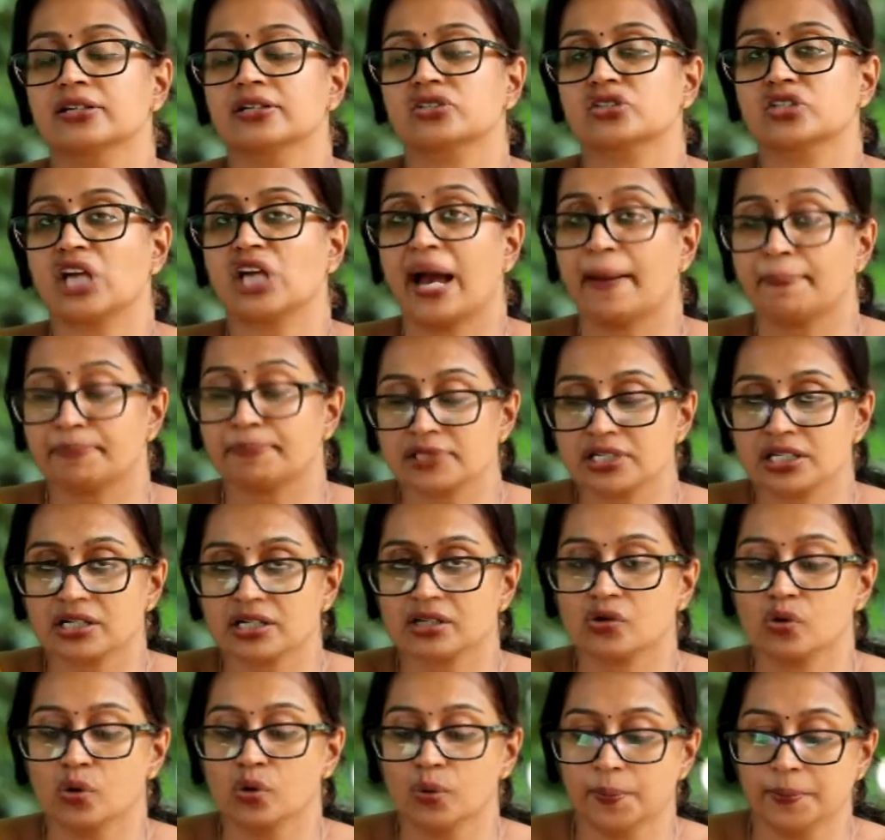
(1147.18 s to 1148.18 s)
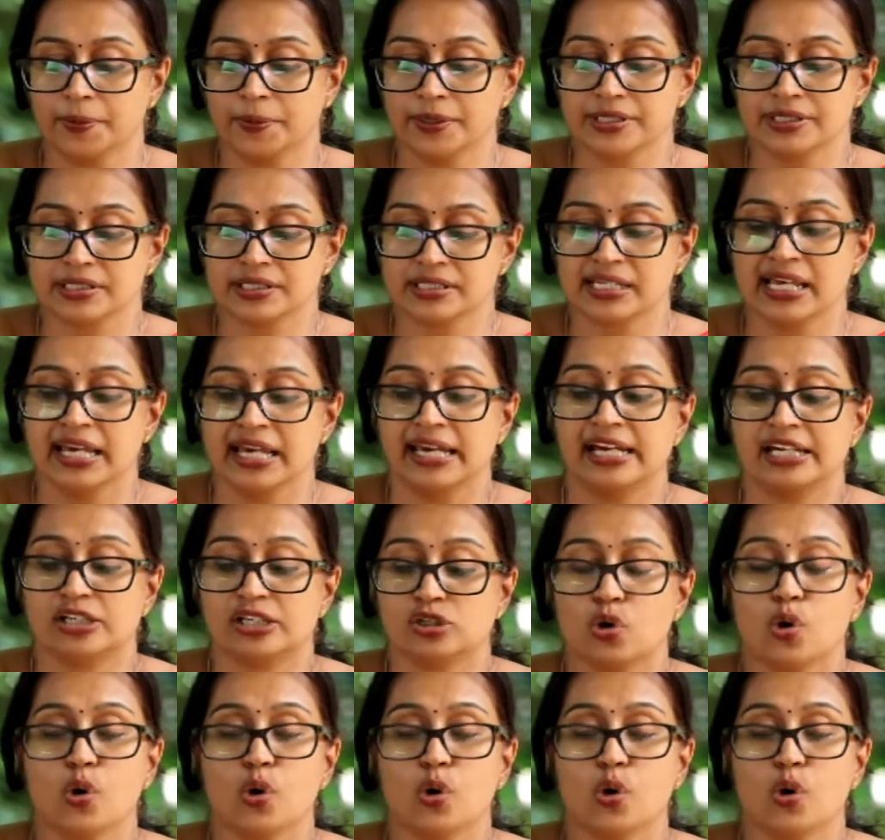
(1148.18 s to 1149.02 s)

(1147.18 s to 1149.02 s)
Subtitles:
chapter opens, it